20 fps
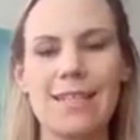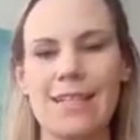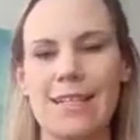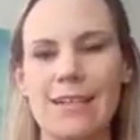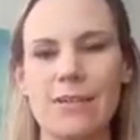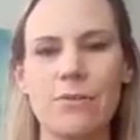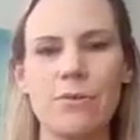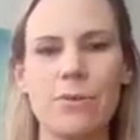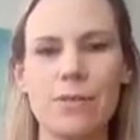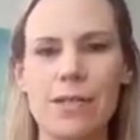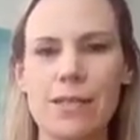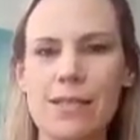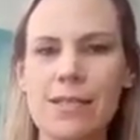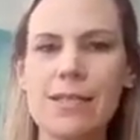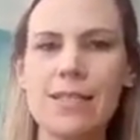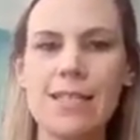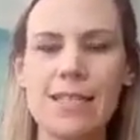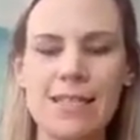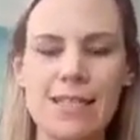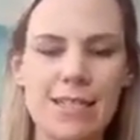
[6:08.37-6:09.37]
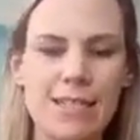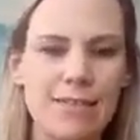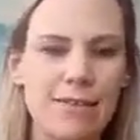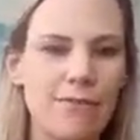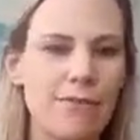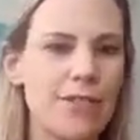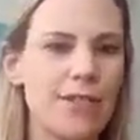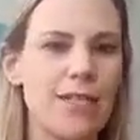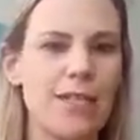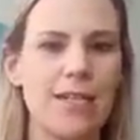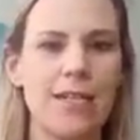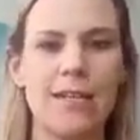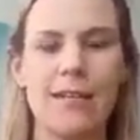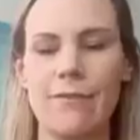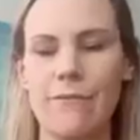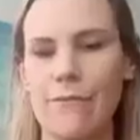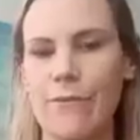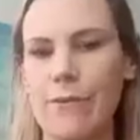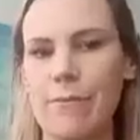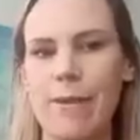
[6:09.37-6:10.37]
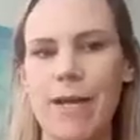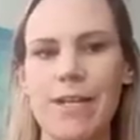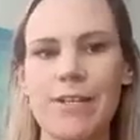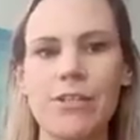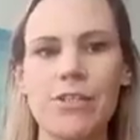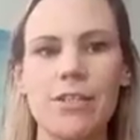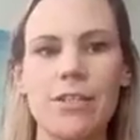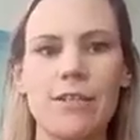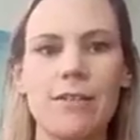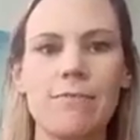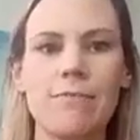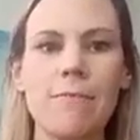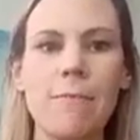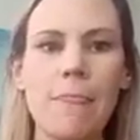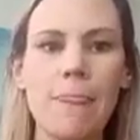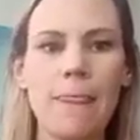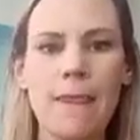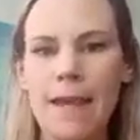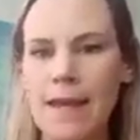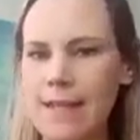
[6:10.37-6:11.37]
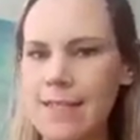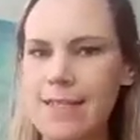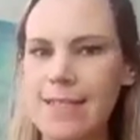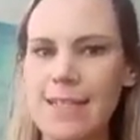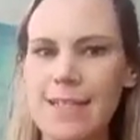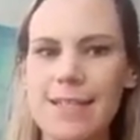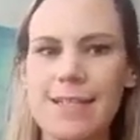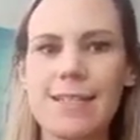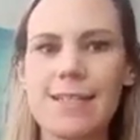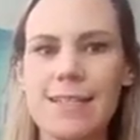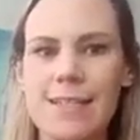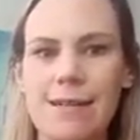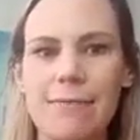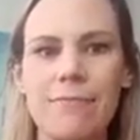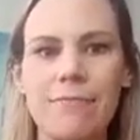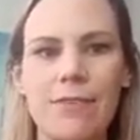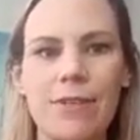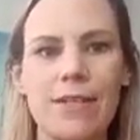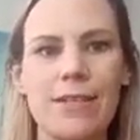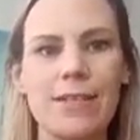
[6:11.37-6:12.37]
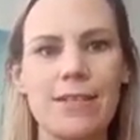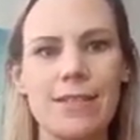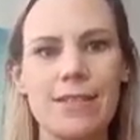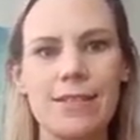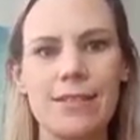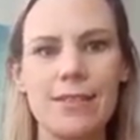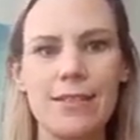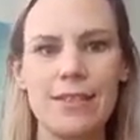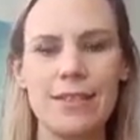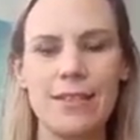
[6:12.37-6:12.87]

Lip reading: and it causes sensitivity, inflammation, and skin discomfort.